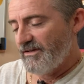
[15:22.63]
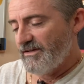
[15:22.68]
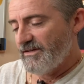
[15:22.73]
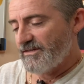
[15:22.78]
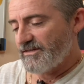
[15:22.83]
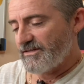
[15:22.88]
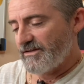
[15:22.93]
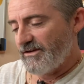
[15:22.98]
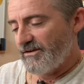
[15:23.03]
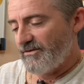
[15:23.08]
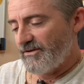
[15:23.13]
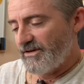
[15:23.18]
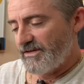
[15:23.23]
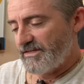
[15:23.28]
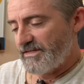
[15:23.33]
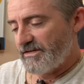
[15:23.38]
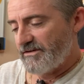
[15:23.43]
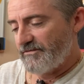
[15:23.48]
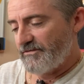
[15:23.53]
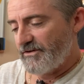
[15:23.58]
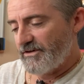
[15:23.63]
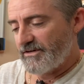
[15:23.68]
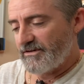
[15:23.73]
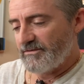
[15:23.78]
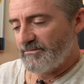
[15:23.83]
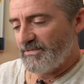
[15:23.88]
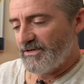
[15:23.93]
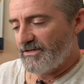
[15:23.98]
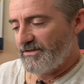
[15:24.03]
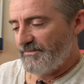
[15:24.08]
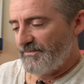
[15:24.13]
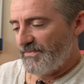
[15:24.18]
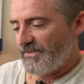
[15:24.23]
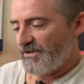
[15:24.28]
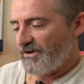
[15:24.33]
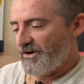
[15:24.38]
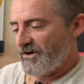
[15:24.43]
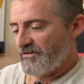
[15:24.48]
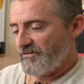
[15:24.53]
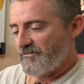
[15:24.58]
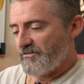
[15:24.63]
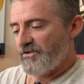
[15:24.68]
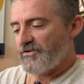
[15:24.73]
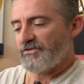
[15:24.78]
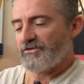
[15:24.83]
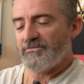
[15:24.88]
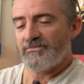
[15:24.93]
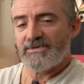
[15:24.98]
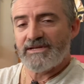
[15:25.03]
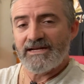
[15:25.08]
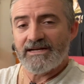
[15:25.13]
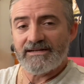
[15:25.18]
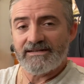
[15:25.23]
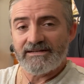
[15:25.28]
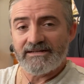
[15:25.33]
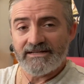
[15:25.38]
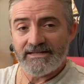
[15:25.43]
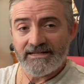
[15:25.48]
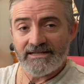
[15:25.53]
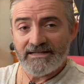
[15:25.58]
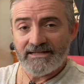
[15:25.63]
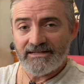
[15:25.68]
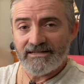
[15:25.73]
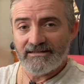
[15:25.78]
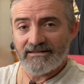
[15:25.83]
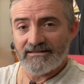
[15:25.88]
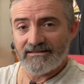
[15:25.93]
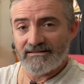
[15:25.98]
So I identified them, I wrote them down in here